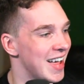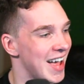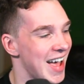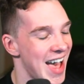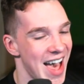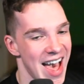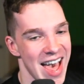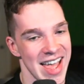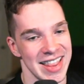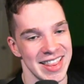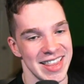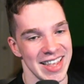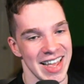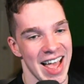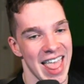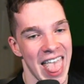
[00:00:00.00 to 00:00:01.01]
And
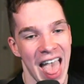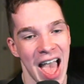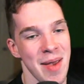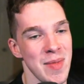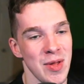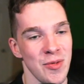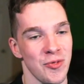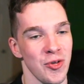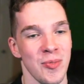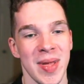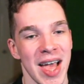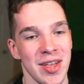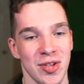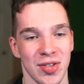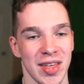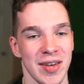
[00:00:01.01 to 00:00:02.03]
I mean, for me, I
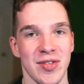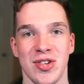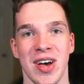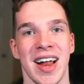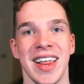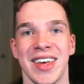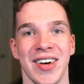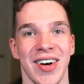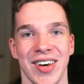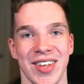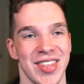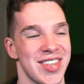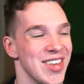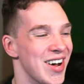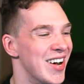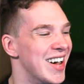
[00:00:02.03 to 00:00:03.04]
just love shiny cards.
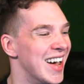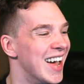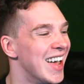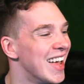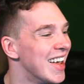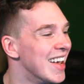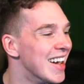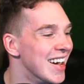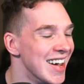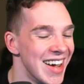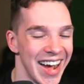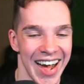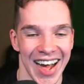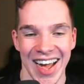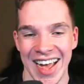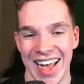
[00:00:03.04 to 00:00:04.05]
So
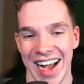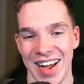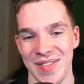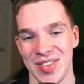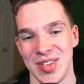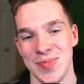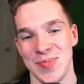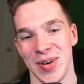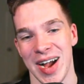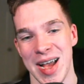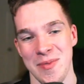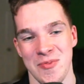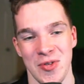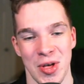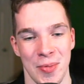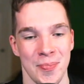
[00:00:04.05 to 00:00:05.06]
I'm super hyped
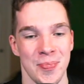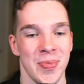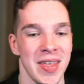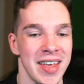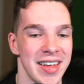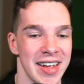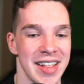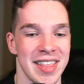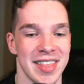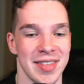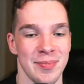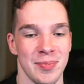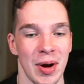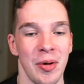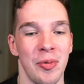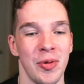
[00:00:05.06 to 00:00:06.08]
for them. That's
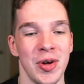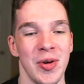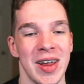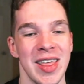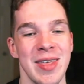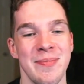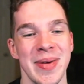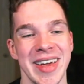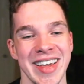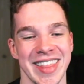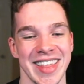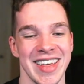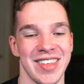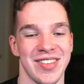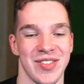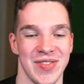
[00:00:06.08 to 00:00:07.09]
probably one of the biggest
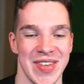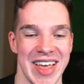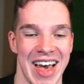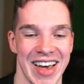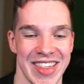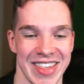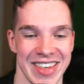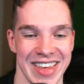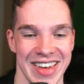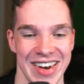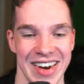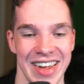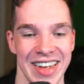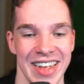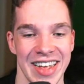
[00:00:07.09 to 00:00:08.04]
things for me actually here.